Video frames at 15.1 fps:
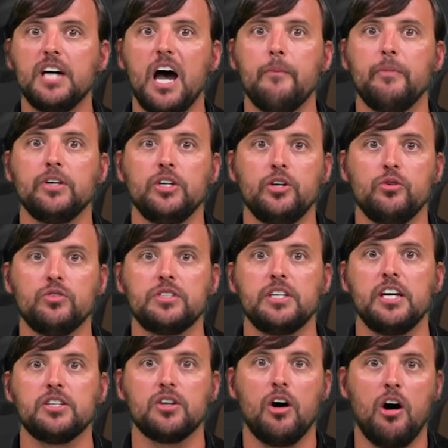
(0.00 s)
common use
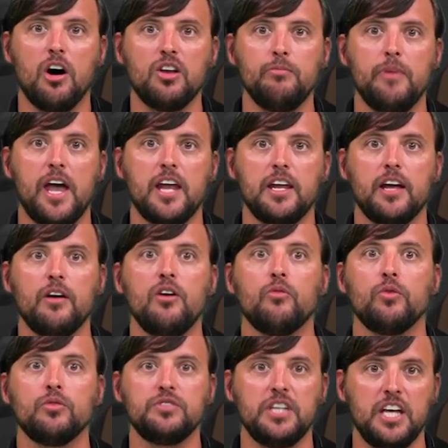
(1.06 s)
is automating
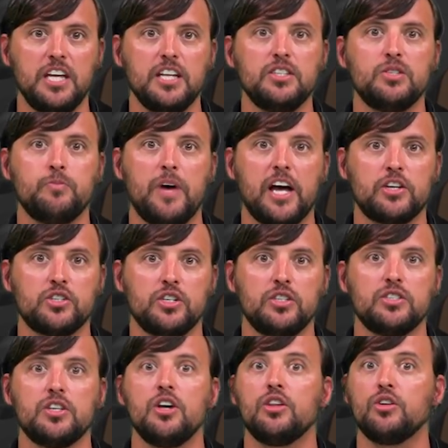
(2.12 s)
routine inspections